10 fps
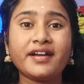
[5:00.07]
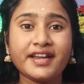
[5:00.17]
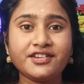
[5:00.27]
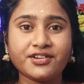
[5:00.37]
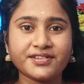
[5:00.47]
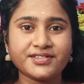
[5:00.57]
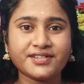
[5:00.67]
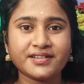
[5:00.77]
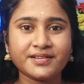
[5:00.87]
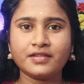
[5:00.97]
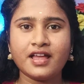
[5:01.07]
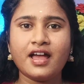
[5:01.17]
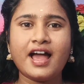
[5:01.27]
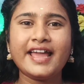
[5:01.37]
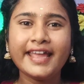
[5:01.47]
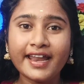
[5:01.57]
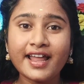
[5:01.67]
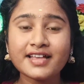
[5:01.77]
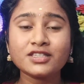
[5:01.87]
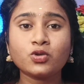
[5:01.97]
interest. I can
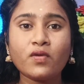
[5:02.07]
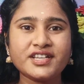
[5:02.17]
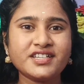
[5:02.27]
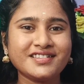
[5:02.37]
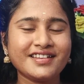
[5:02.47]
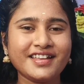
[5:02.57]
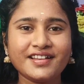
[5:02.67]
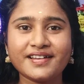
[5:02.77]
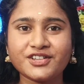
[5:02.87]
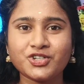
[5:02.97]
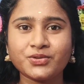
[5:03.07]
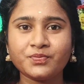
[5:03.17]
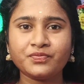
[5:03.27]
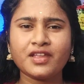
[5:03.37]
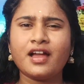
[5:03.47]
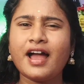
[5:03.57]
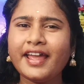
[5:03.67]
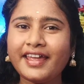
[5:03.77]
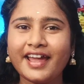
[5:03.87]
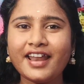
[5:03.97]
ask questions in English.
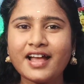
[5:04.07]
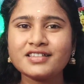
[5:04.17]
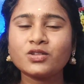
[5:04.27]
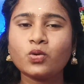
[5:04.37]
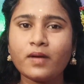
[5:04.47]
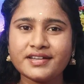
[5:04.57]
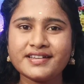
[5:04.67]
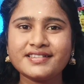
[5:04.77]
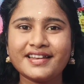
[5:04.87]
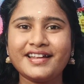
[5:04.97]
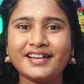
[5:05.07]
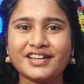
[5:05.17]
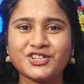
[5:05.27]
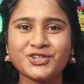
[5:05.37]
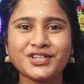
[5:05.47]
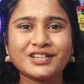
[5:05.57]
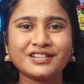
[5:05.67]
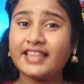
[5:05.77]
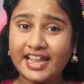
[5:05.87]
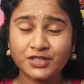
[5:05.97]
I can ask questions in English.
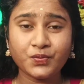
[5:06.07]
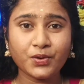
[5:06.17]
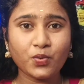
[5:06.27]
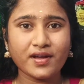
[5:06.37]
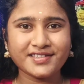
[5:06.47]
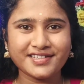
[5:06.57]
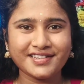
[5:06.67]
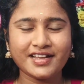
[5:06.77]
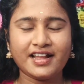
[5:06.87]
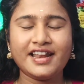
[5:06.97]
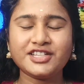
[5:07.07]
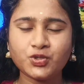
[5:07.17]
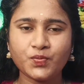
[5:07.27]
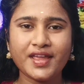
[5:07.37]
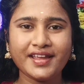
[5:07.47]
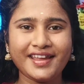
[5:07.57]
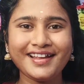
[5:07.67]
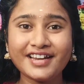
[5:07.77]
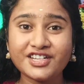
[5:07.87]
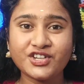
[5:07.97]
Thanks for watching. Let's make
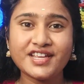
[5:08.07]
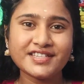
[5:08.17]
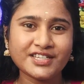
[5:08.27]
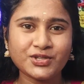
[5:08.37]
English easy